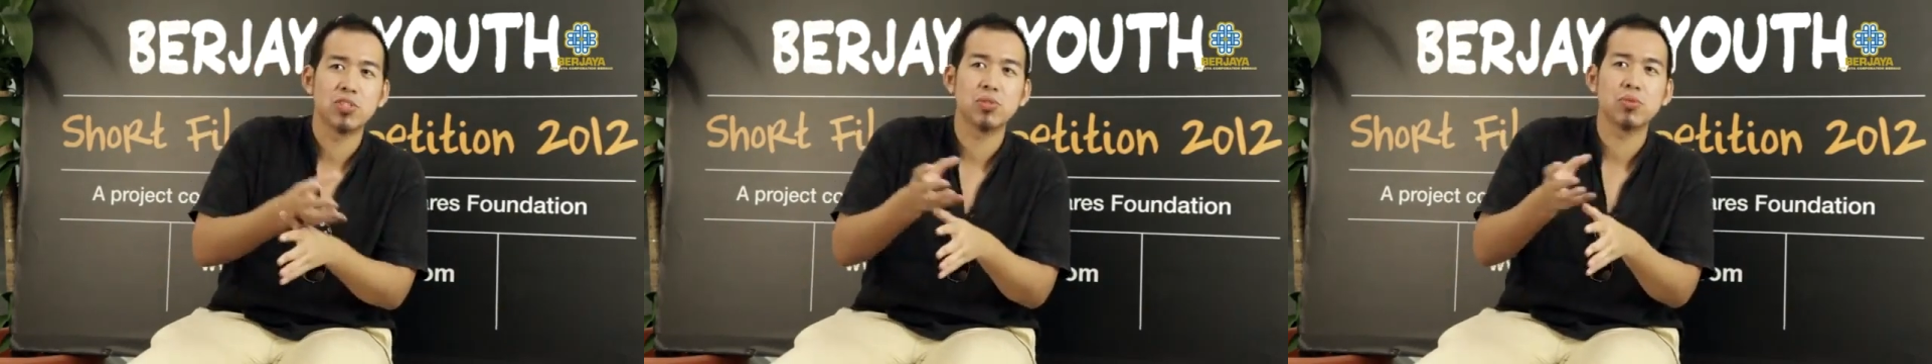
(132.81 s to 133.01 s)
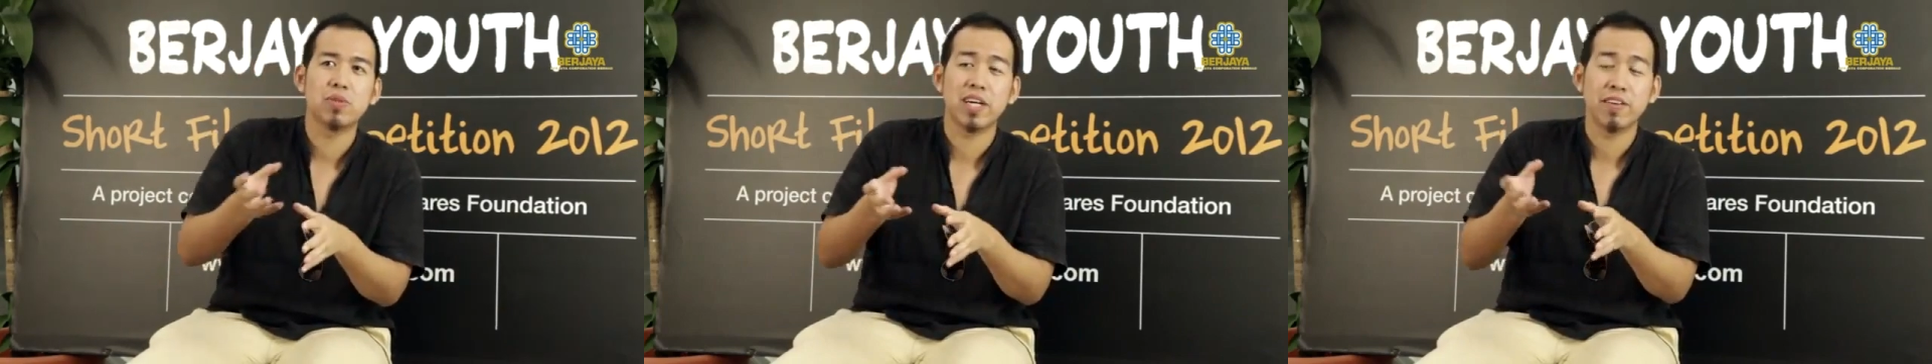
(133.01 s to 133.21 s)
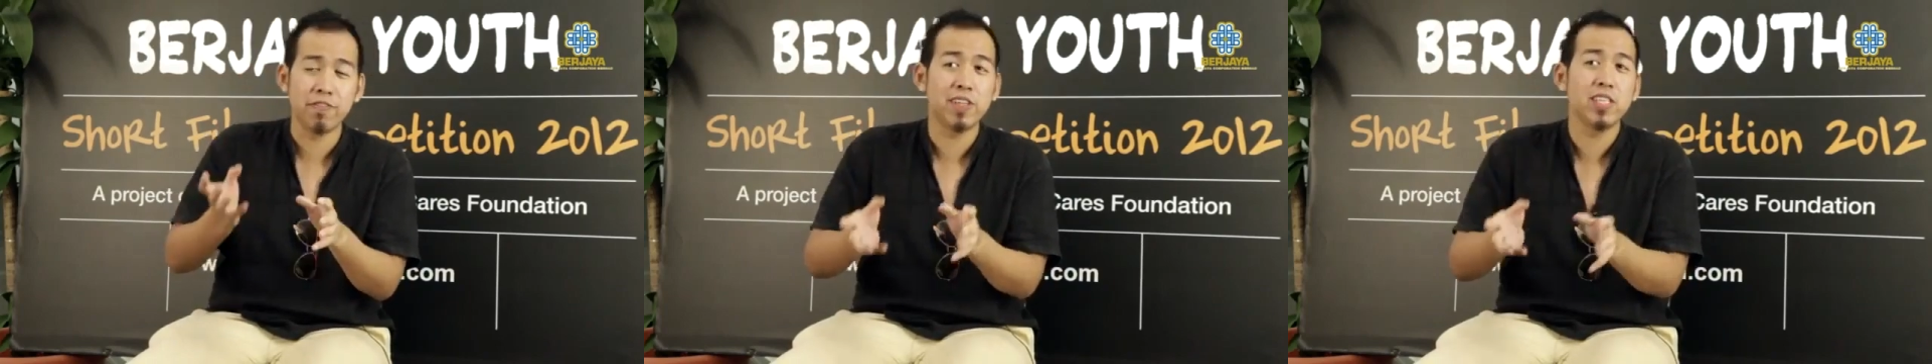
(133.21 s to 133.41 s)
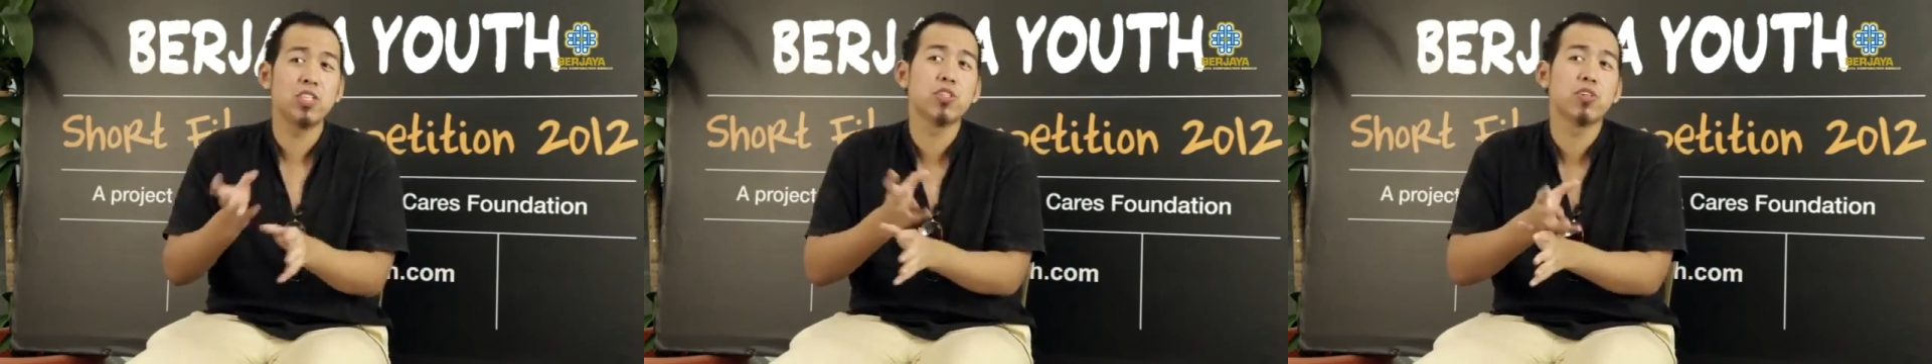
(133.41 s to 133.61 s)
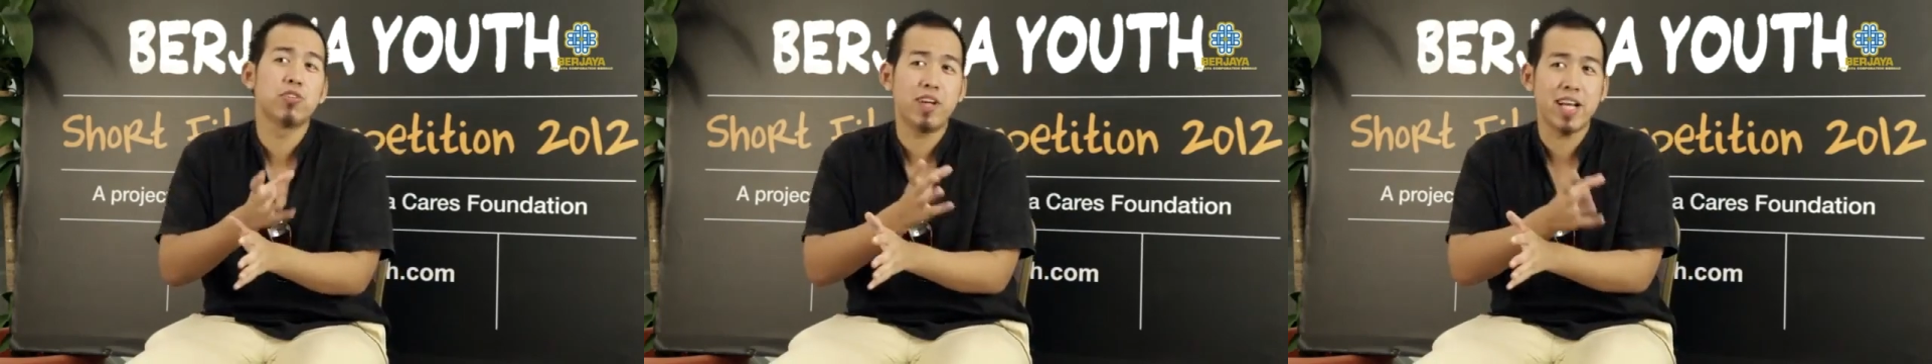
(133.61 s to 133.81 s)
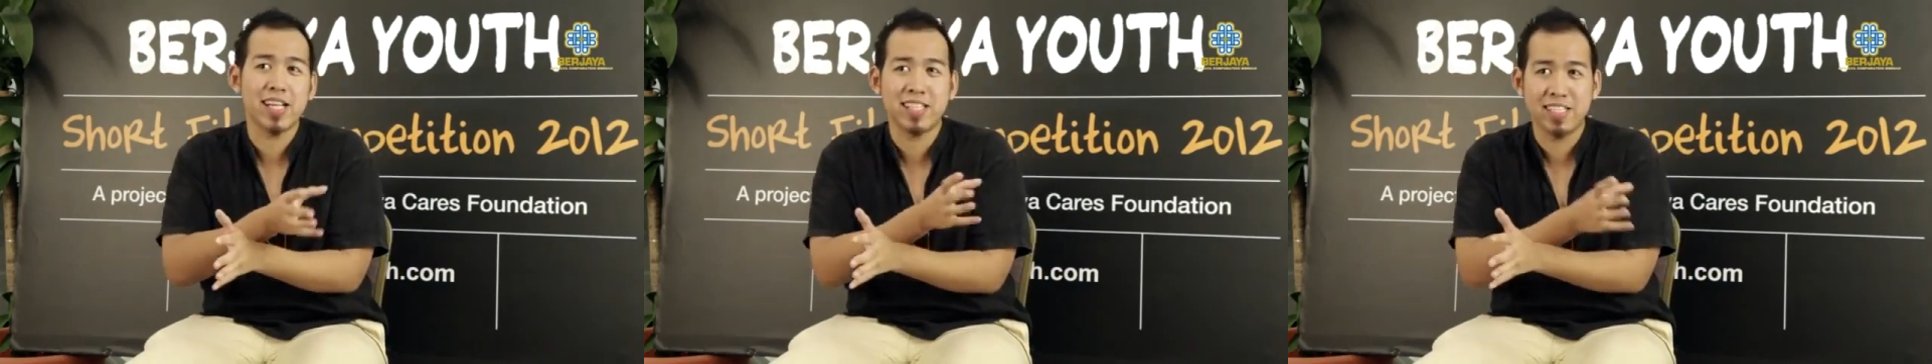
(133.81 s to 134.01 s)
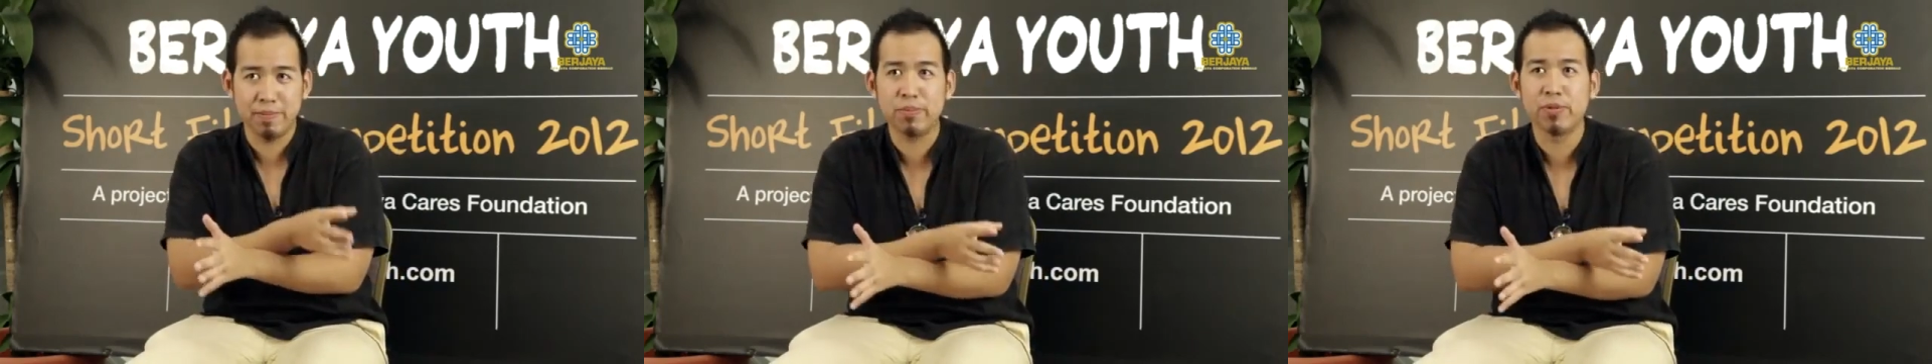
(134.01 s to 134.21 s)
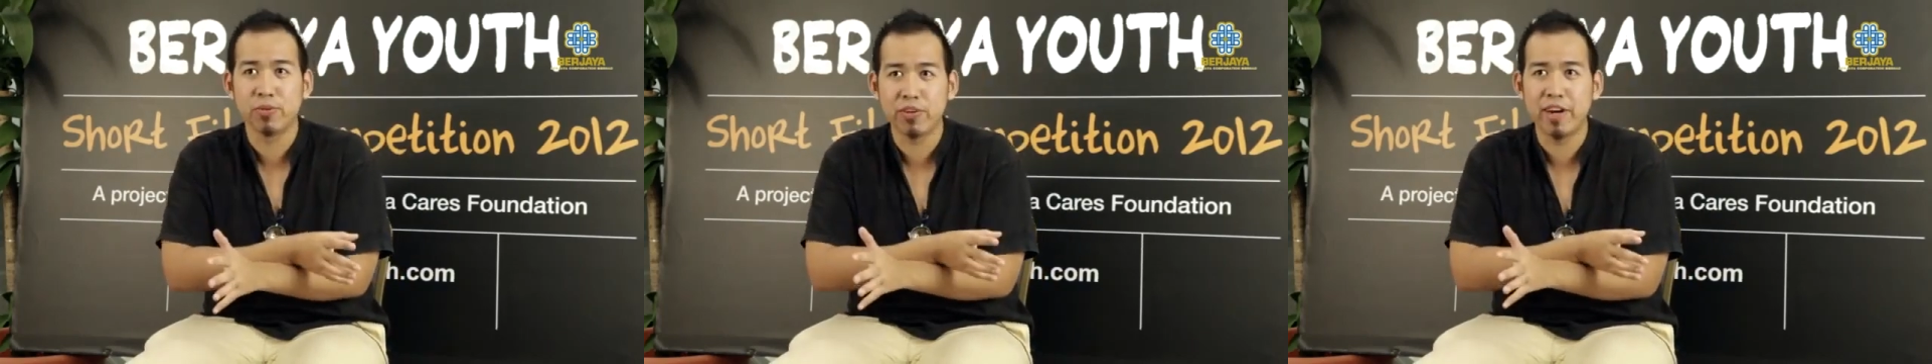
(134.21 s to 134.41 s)
through a virtual
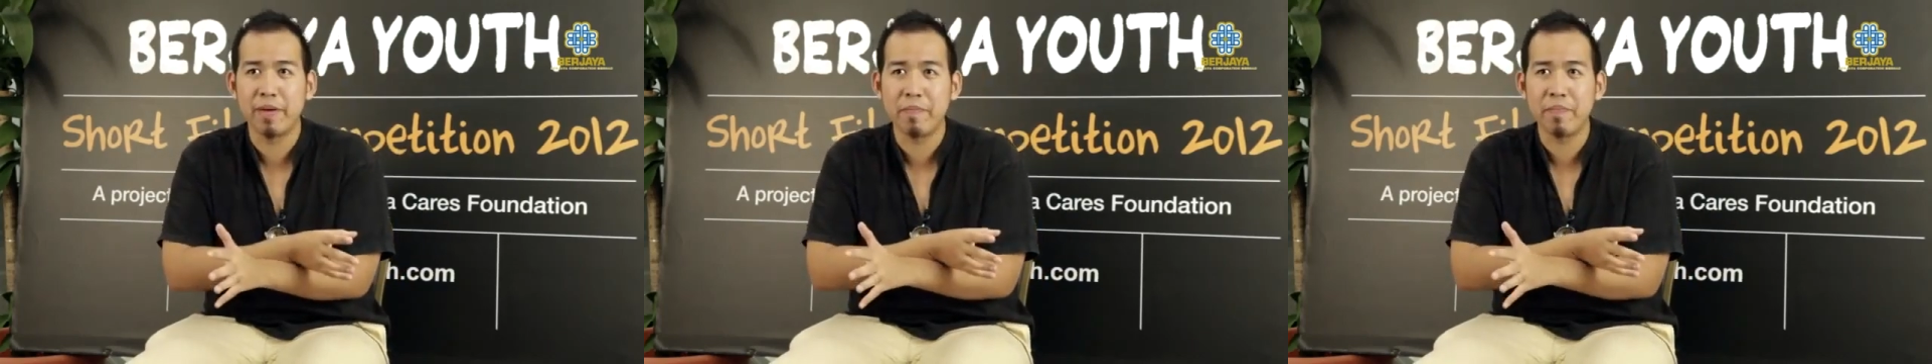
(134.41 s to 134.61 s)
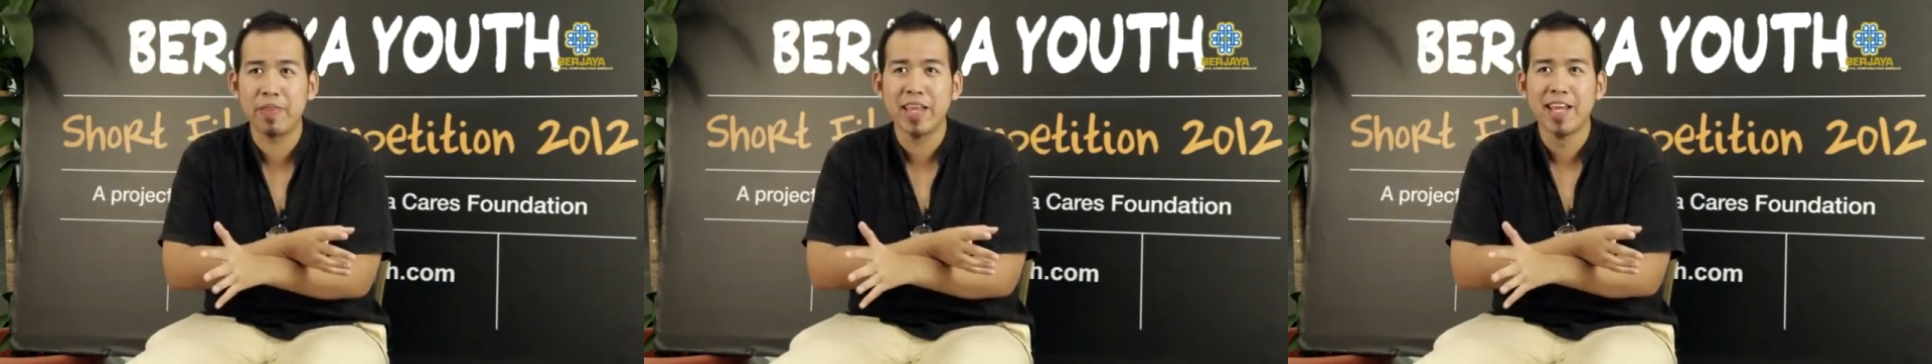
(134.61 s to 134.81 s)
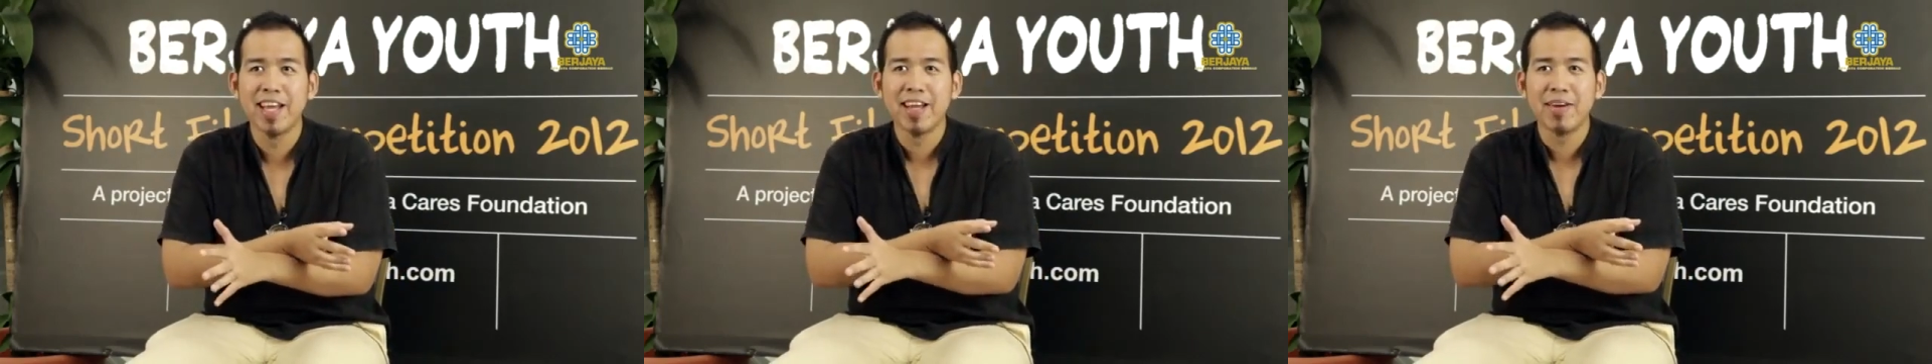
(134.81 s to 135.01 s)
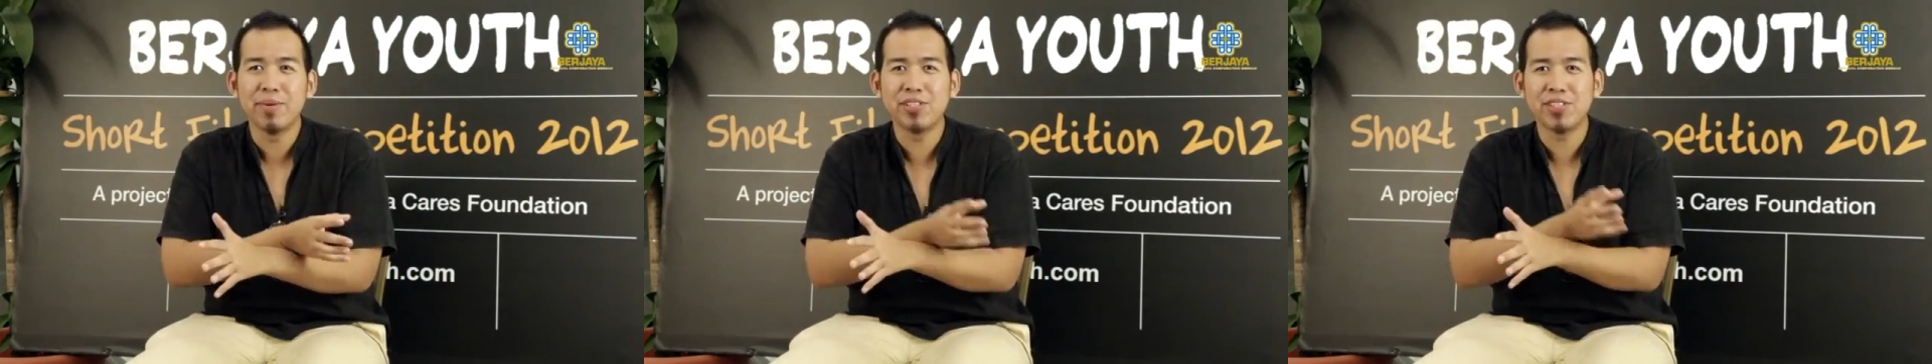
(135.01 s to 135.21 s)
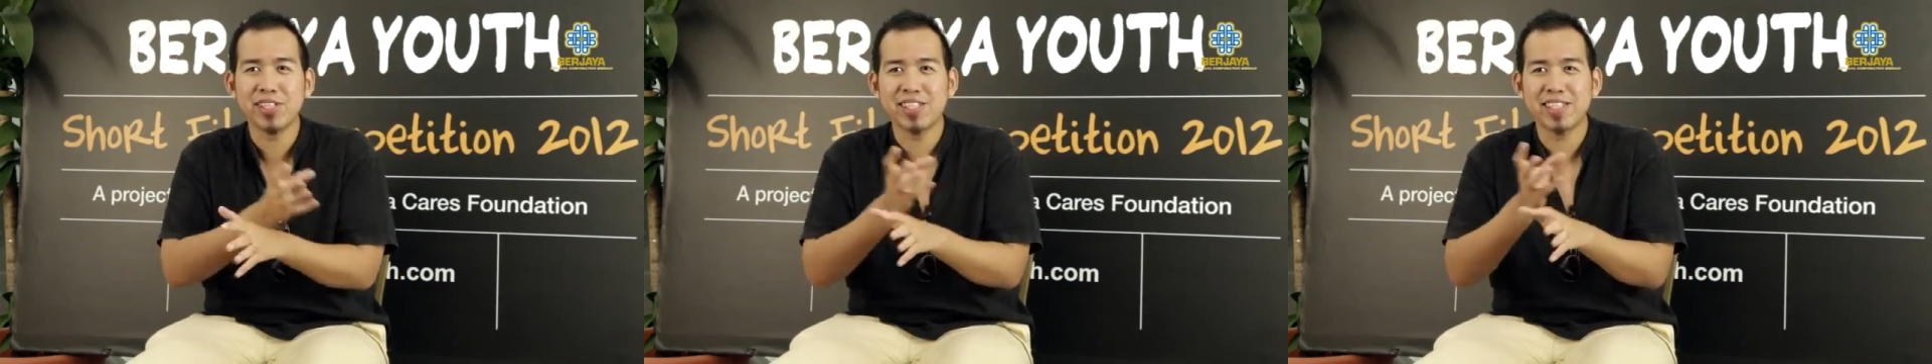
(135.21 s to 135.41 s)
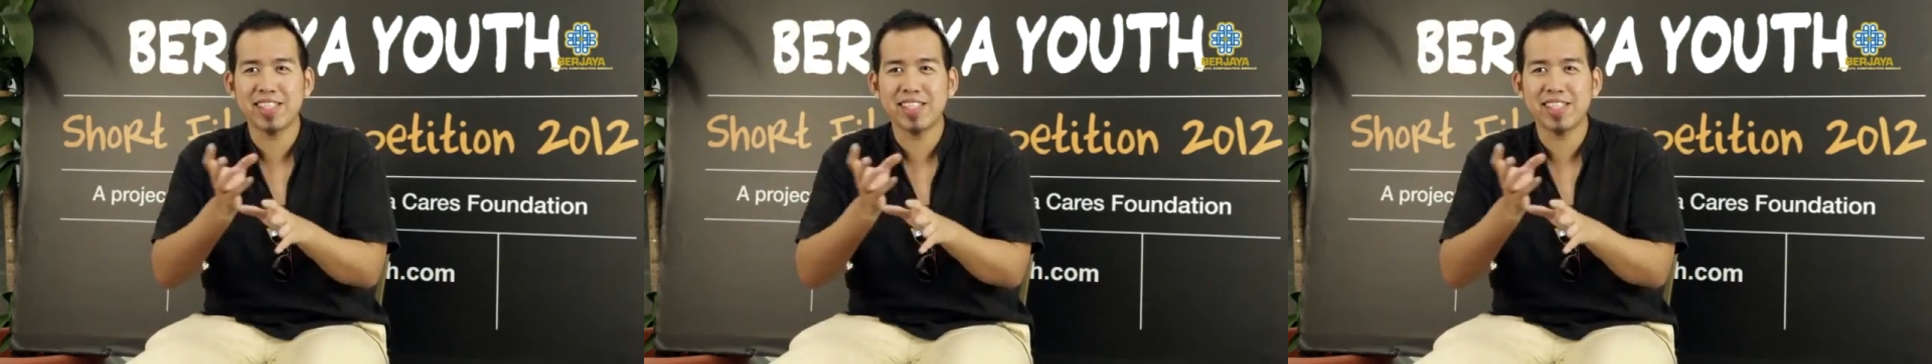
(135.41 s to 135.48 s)
reality program, which